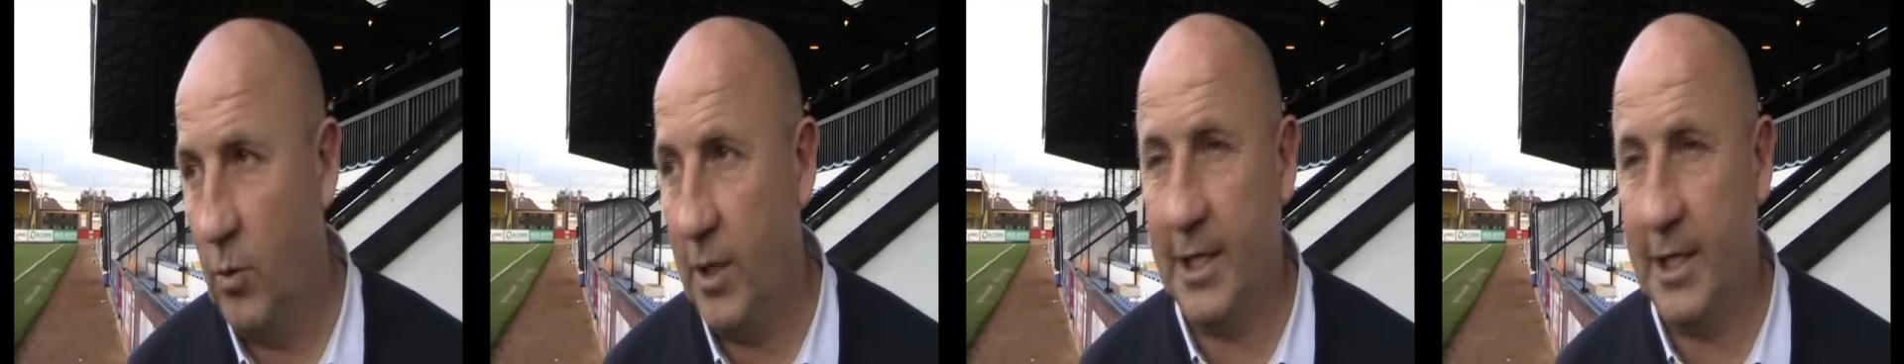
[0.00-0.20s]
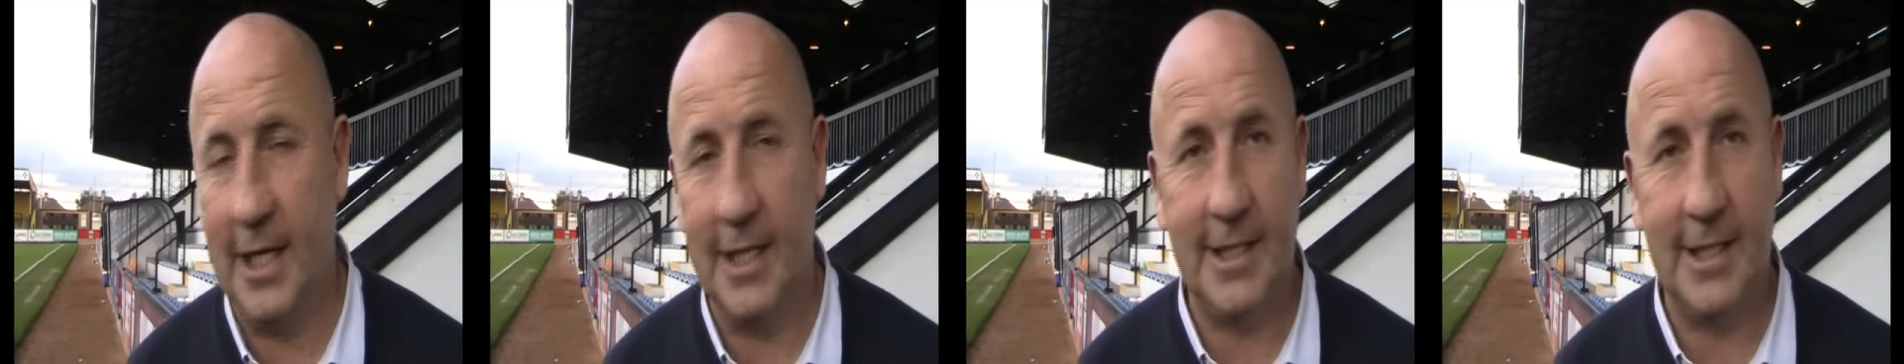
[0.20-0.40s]

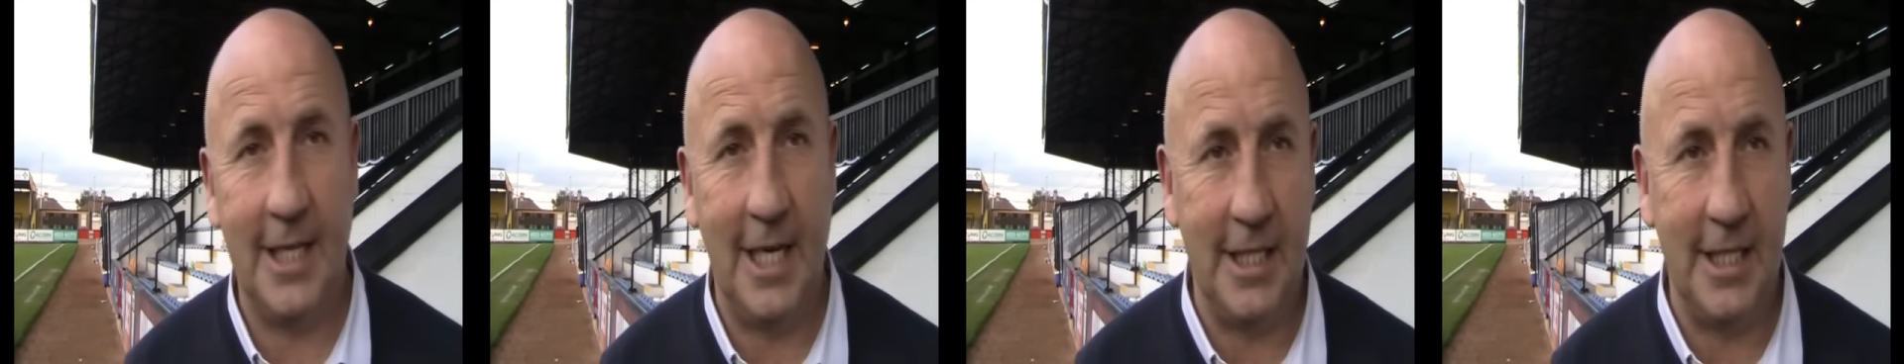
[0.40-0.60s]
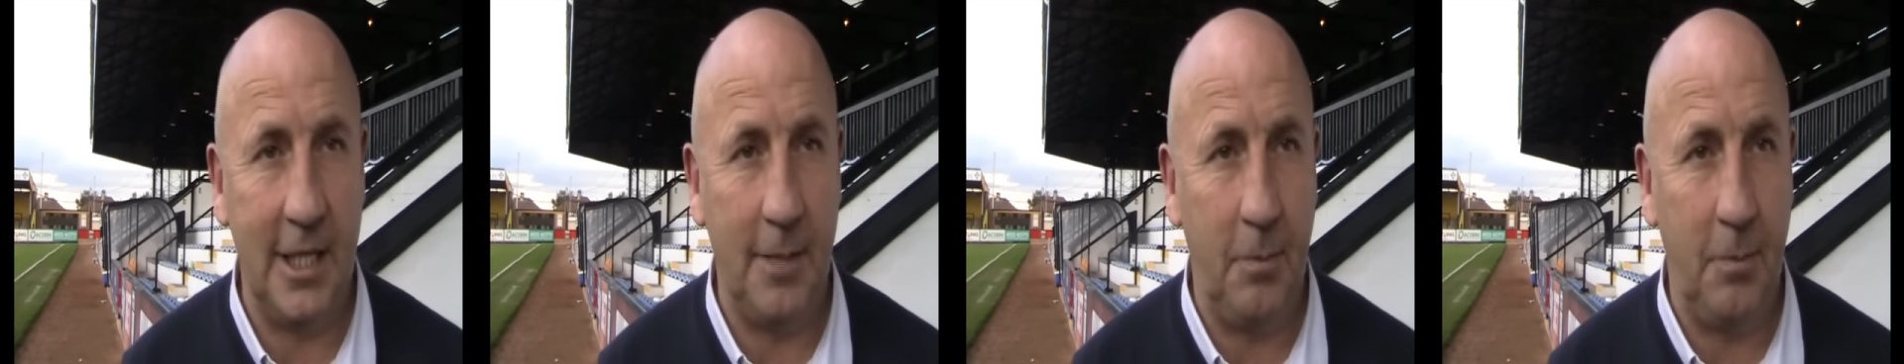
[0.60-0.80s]
we're at the
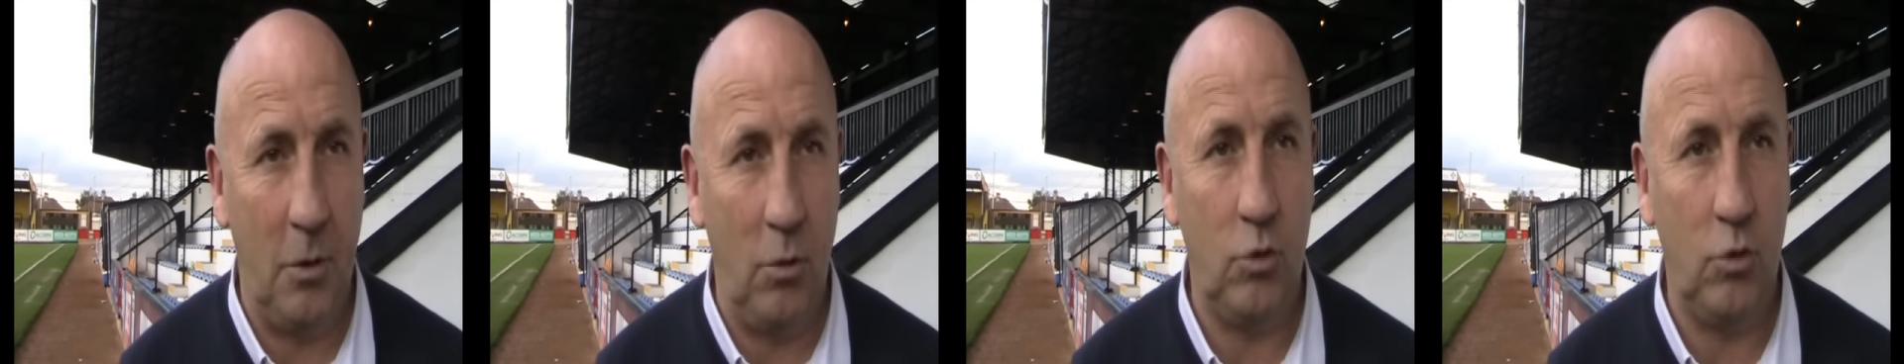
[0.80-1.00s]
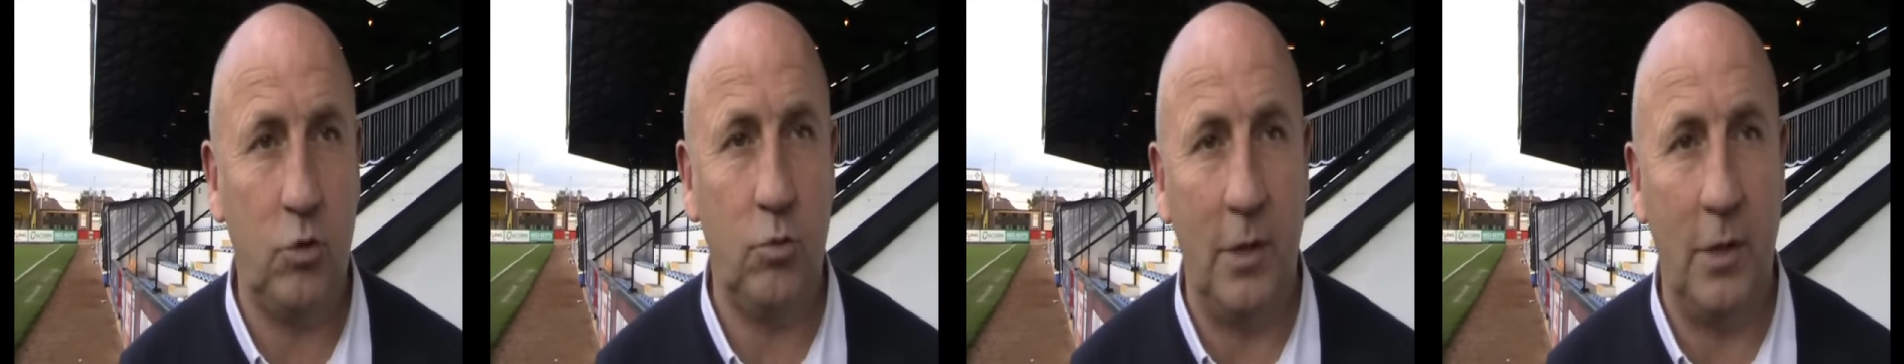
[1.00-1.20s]
inside of the
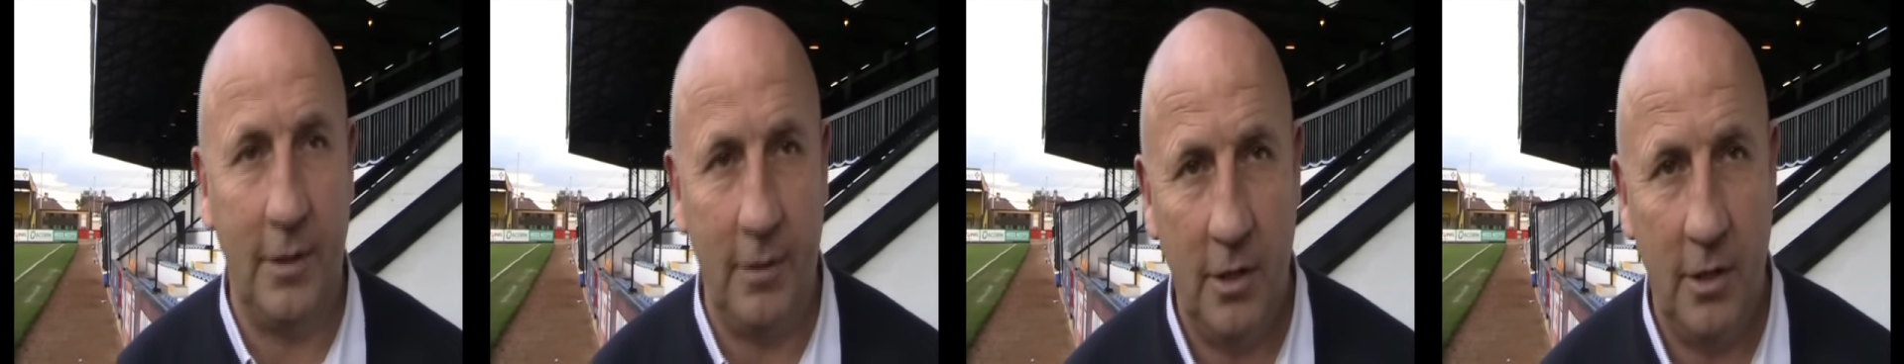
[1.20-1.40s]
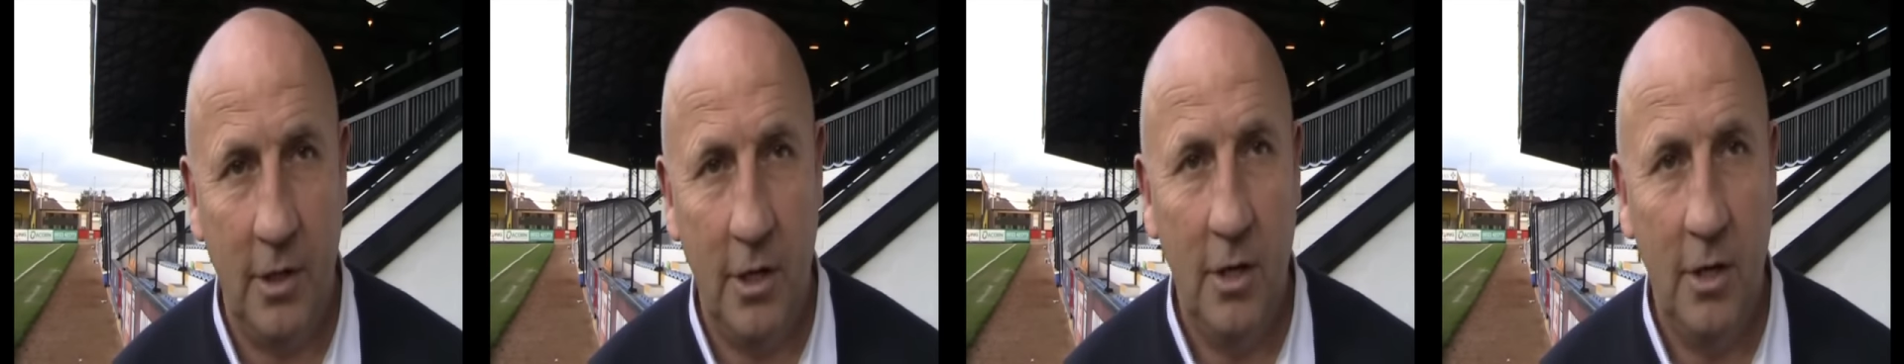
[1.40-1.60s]
post,
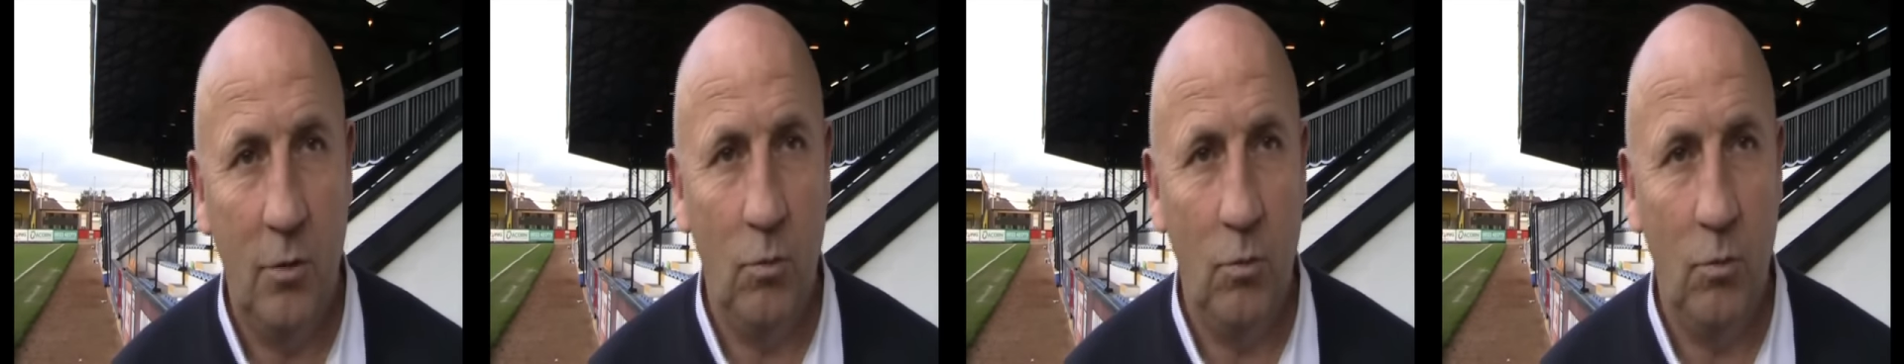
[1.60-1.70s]
we're